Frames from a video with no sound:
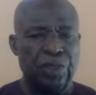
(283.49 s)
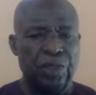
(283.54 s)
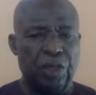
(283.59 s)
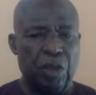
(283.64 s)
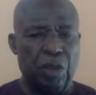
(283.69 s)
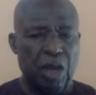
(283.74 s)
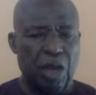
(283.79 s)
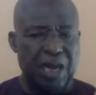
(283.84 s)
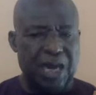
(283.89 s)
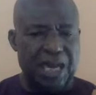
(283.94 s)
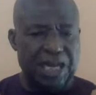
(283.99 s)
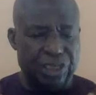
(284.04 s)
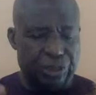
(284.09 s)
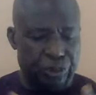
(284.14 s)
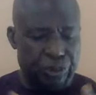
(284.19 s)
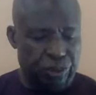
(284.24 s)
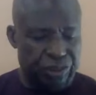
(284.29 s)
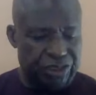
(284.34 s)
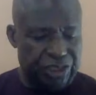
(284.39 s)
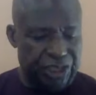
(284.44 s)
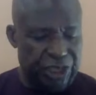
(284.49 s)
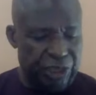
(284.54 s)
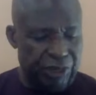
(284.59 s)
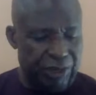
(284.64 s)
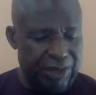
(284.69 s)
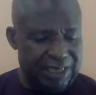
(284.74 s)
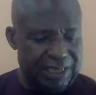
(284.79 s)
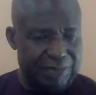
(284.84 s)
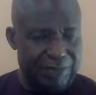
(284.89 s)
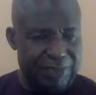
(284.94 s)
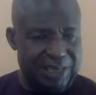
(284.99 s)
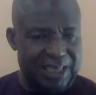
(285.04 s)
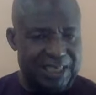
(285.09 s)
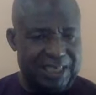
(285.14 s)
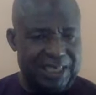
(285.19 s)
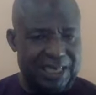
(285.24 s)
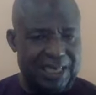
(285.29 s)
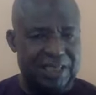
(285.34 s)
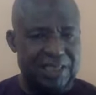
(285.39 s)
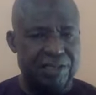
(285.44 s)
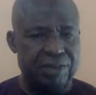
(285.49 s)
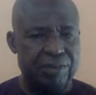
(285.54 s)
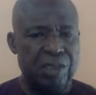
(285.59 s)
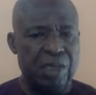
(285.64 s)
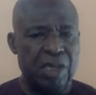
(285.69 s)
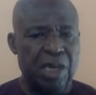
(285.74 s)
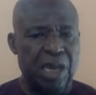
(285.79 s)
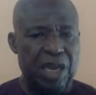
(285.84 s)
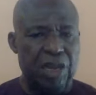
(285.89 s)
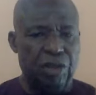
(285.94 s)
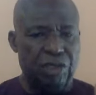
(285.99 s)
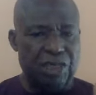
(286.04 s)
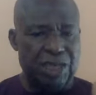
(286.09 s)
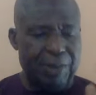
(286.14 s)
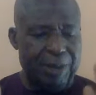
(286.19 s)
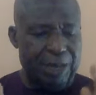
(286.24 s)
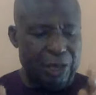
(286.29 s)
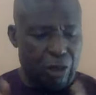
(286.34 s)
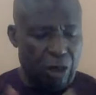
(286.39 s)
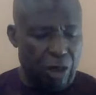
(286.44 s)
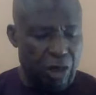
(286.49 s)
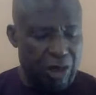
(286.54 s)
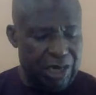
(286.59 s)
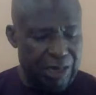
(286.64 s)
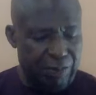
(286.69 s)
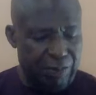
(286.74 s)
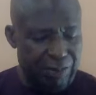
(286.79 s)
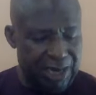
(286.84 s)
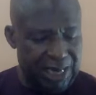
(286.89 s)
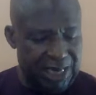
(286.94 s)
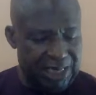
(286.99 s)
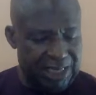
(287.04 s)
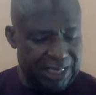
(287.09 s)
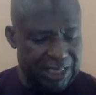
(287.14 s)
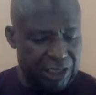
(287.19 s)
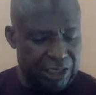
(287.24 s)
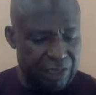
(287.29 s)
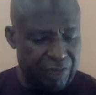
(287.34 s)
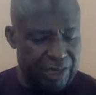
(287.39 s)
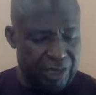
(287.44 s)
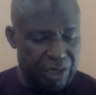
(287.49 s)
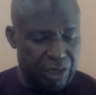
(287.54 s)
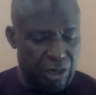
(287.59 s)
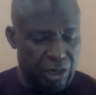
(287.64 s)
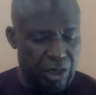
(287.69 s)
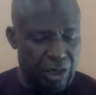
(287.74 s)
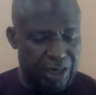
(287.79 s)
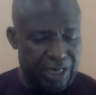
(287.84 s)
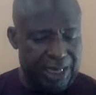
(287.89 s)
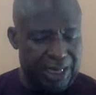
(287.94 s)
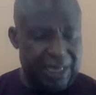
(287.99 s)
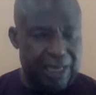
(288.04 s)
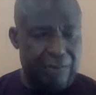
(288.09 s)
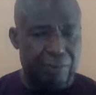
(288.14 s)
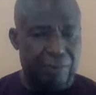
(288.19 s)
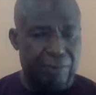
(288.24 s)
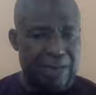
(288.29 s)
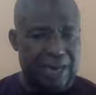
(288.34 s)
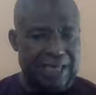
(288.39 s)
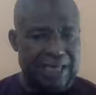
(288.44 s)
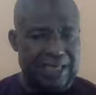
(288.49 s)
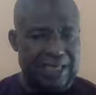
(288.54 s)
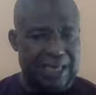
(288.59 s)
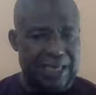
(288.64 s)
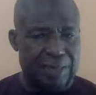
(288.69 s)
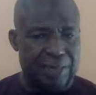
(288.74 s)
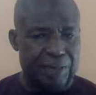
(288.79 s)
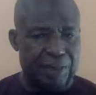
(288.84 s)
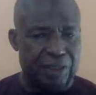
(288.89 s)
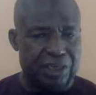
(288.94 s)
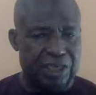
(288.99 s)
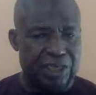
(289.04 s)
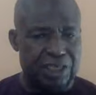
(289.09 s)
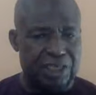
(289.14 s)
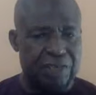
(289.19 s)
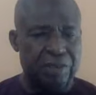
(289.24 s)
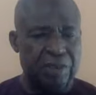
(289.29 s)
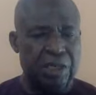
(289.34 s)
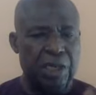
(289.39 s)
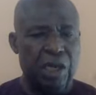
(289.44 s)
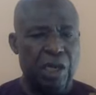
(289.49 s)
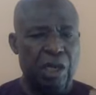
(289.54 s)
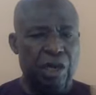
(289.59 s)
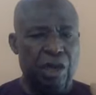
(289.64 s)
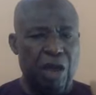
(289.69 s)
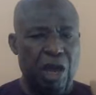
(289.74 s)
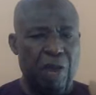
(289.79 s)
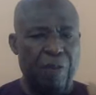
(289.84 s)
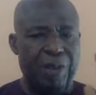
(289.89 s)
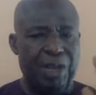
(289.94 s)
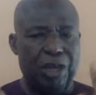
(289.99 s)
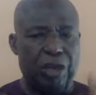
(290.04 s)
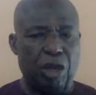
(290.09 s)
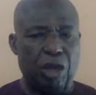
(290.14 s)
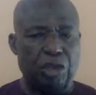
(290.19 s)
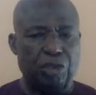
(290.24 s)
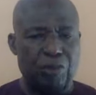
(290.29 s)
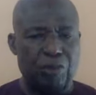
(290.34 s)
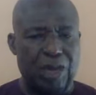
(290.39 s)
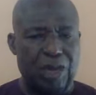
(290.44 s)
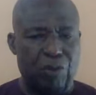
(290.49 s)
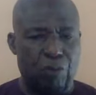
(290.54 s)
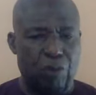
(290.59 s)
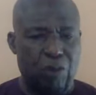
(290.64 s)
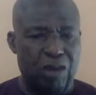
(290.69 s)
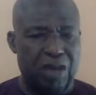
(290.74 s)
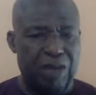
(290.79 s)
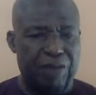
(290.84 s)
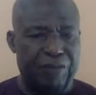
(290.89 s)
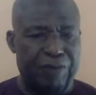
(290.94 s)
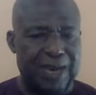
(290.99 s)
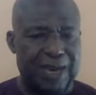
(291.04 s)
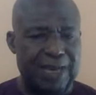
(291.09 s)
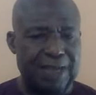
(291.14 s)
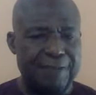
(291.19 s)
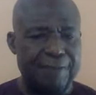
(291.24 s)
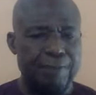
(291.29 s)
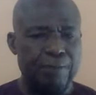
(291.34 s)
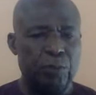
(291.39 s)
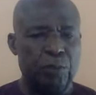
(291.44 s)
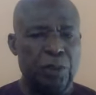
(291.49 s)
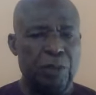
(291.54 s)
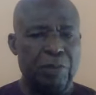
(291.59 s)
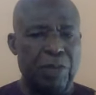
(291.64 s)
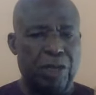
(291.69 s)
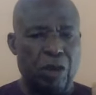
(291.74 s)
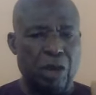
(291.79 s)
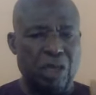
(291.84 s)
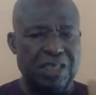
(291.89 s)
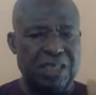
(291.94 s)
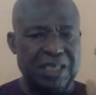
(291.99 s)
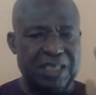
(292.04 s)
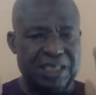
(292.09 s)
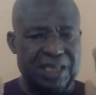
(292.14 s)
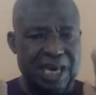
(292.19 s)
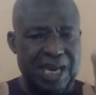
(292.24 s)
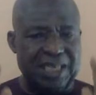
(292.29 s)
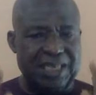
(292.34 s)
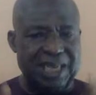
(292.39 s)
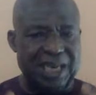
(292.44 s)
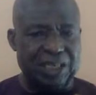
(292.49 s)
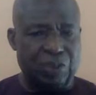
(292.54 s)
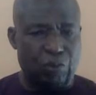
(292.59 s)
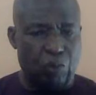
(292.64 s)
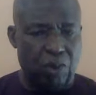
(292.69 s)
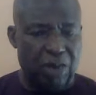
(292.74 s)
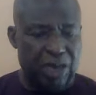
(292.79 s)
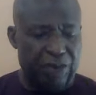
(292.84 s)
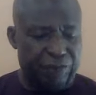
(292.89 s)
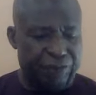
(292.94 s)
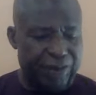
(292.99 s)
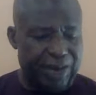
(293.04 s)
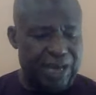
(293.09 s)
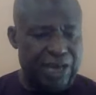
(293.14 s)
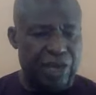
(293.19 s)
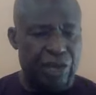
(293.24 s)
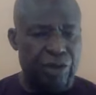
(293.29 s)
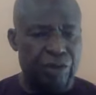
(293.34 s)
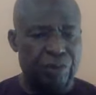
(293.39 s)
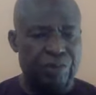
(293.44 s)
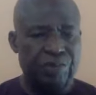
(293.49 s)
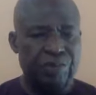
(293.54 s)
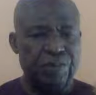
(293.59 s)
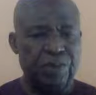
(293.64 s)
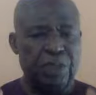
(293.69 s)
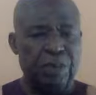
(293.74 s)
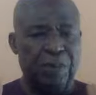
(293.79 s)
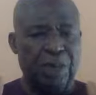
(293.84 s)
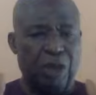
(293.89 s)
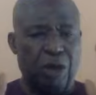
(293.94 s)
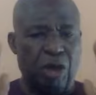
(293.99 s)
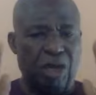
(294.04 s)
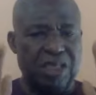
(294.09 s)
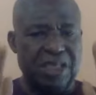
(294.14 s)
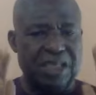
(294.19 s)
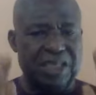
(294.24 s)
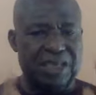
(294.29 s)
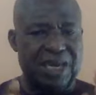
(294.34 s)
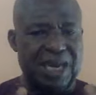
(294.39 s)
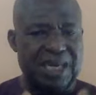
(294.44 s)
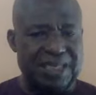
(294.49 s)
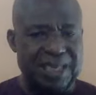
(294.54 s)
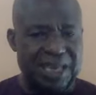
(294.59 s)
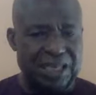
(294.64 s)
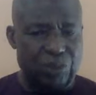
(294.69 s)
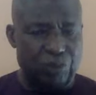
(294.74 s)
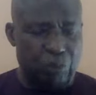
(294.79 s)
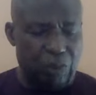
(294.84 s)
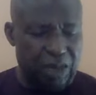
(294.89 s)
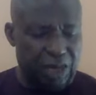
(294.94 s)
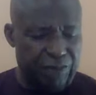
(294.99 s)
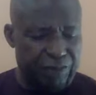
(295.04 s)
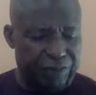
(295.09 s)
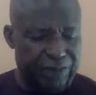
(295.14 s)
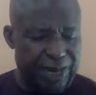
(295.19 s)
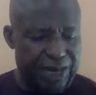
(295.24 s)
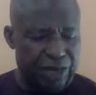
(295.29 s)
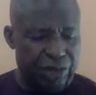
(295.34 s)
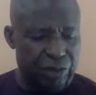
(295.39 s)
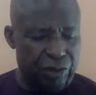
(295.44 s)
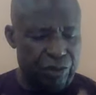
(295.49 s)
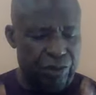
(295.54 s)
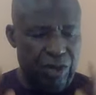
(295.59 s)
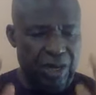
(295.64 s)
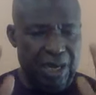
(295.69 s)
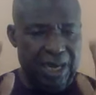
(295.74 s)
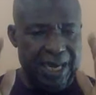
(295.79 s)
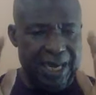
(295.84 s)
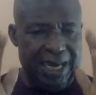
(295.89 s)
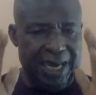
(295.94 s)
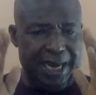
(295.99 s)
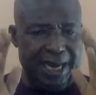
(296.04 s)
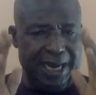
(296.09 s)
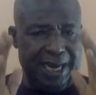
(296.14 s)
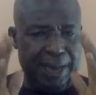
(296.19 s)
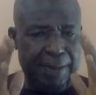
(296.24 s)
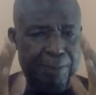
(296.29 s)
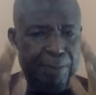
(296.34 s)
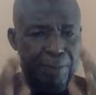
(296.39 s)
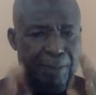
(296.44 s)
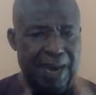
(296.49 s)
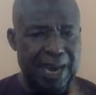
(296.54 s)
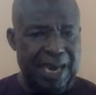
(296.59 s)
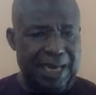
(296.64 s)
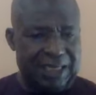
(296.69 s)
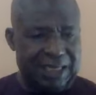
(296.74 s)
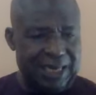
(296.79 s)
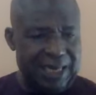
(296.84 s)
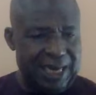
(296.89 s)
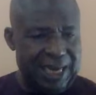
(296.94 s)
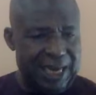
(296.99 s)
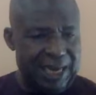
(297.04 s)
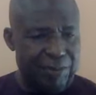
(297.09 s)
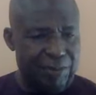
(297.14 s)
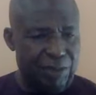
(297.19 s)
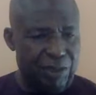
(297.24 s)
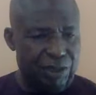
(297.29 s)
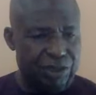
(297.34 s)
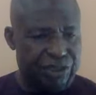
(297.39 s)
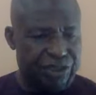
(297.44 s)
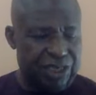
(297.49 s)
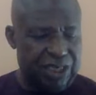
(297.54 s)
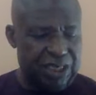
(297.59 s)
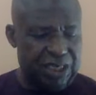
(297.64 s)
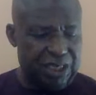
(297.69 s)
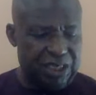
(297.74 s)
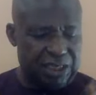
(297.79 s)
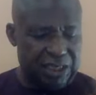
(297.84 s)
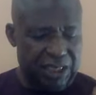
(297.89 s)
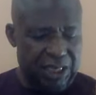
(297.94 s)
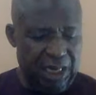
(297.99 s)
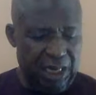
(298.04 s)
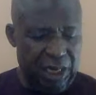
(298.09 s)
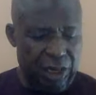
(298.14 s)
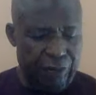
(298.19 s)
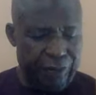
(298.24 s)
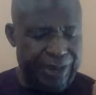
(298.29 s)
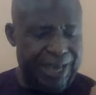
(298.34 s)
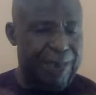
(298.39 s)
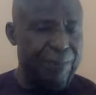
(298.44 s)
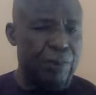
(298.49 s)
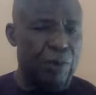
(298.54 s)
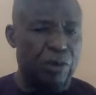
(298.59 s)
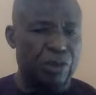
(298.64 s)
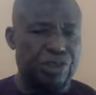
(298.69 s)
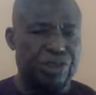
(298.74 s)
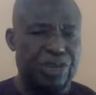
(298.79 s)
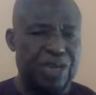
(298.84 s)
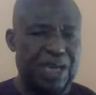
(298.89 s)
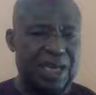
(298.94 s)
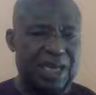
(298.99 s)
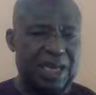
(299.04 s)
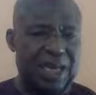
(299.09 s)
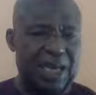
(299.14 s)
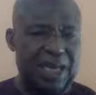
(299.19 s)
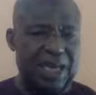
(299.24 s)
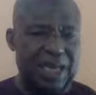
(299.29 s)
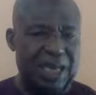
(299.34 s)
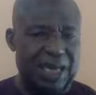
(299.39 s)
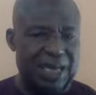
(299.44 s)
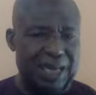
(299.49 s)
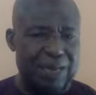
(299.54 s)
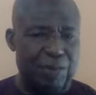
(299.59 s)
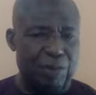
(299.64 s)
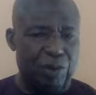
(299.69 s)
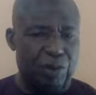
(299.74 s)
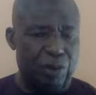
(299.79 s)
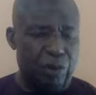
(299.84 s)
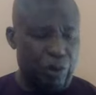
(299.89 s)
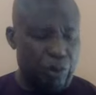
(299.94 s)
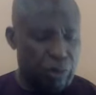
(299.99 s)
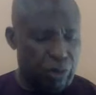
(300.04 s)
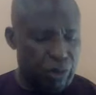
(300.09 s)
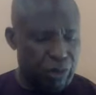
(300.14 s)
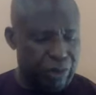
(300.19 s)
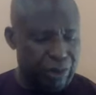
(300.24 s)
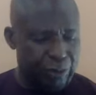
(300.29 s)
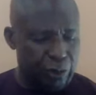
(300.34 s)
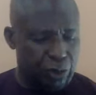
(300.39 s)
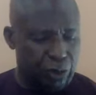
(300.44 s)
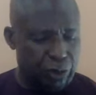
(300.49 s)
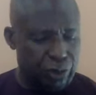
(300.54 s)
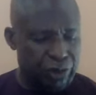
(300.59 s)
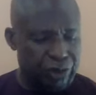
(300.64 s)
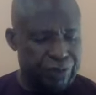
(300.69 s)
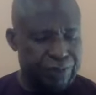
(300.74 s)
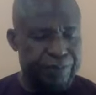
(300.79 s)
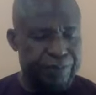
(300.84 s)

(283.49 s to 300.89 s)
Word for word: God has chosen you as ministers, and you shall be called the ministers of our God in the mighty name of Jesus. not because you are qualified, because His grace has qualified you because His grace has qualified you. In the mighty name of Jesus. Rimo shakanda rimo rokono rimo kondo.